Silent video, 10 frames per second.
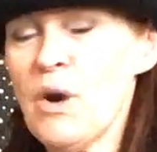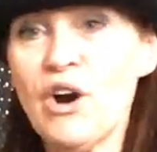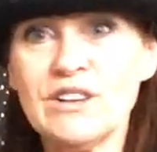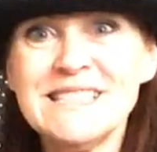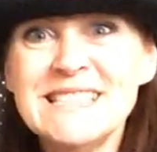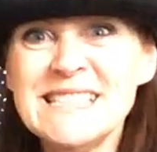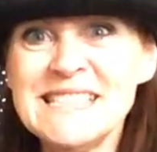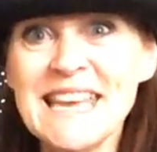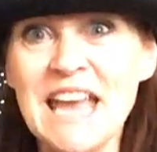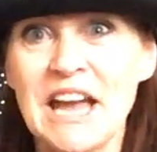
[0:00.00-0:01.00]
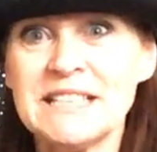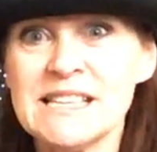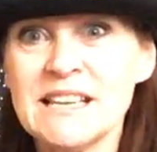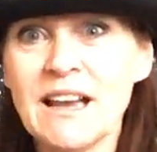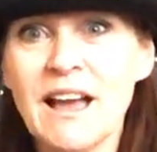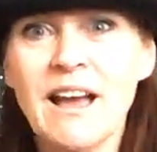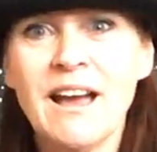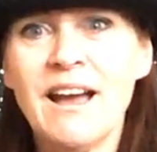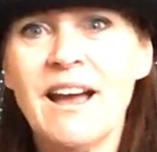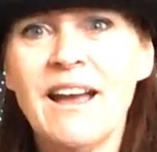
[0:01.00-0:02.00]
Oh, did you see it?
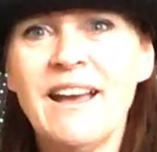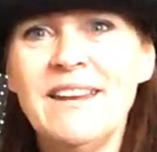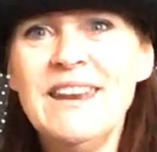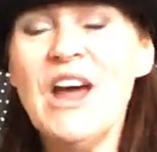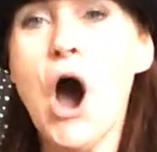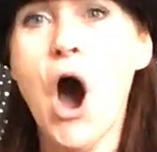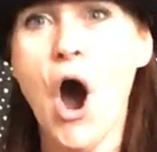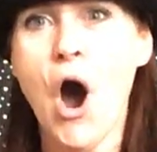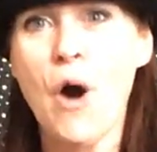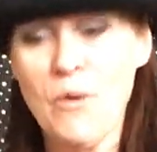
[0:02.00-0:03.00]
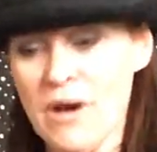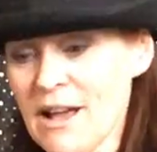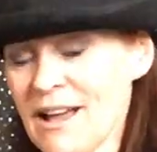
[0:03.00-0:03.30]
No.